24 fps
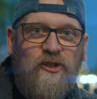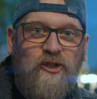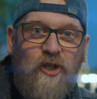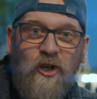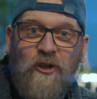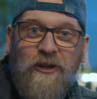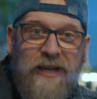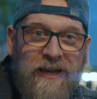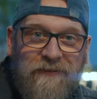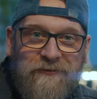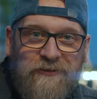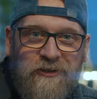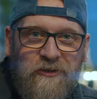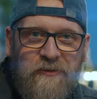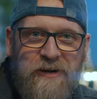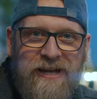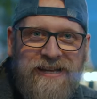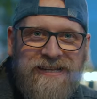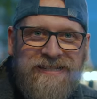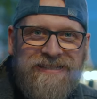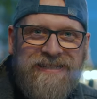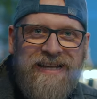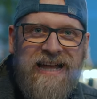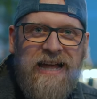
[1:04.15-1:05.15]
you don't have to
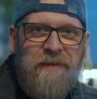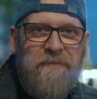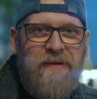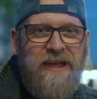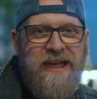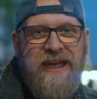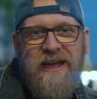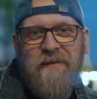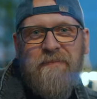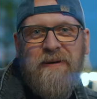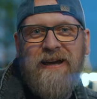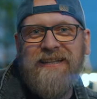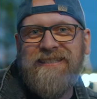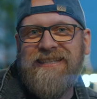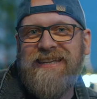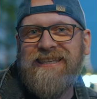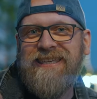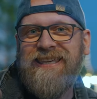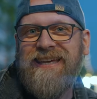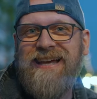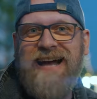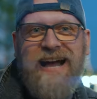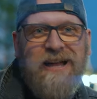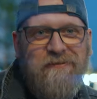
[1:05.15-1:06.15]
waste time by
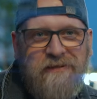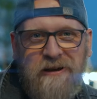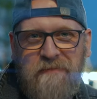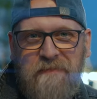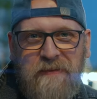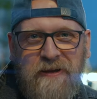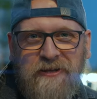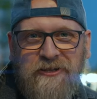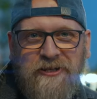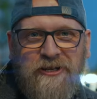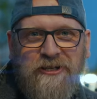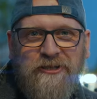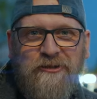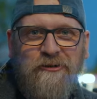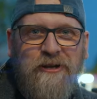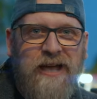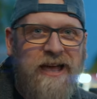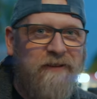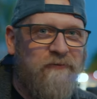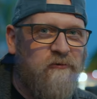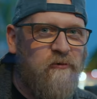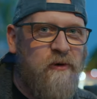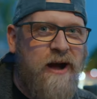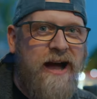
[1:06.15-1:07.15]
taking 100 pictures to
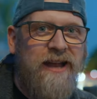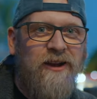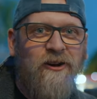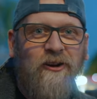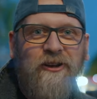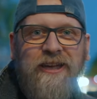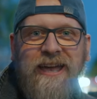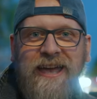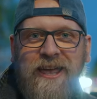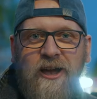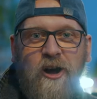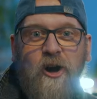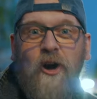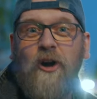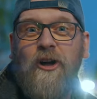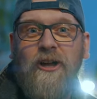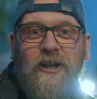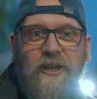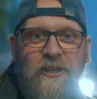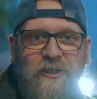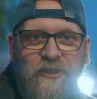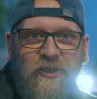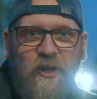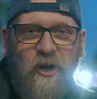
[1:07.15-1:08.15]
have one okay or
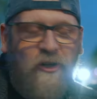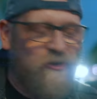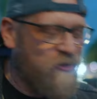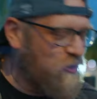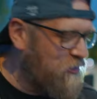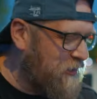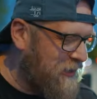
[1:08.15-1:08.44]
none.